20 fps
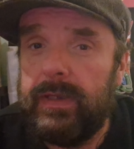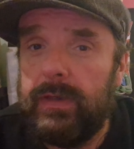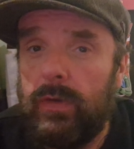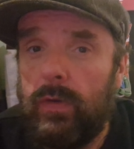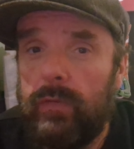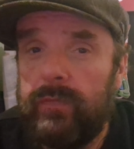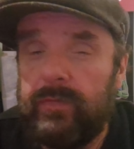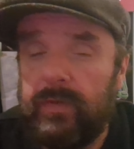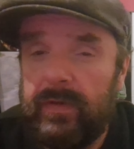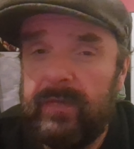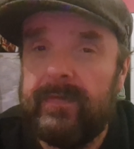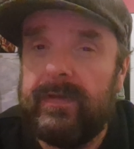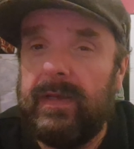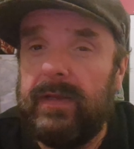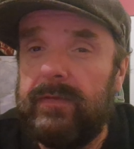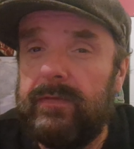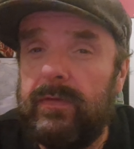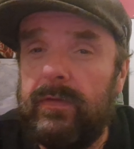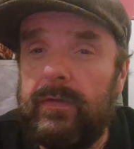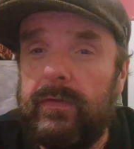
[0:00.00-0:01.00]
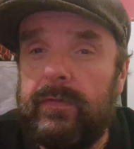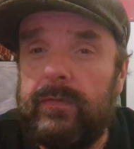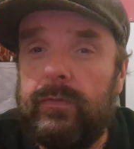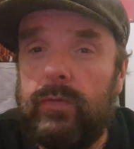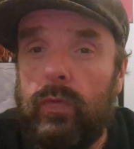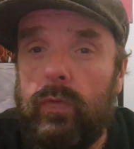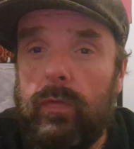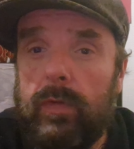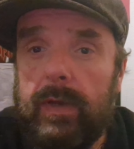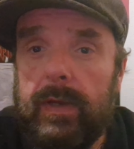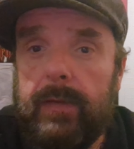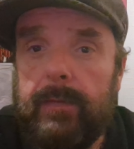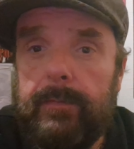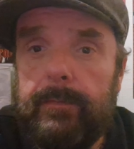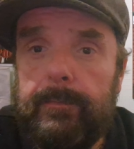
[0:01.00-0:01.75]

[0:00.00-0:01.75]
cool. So let's get to the story.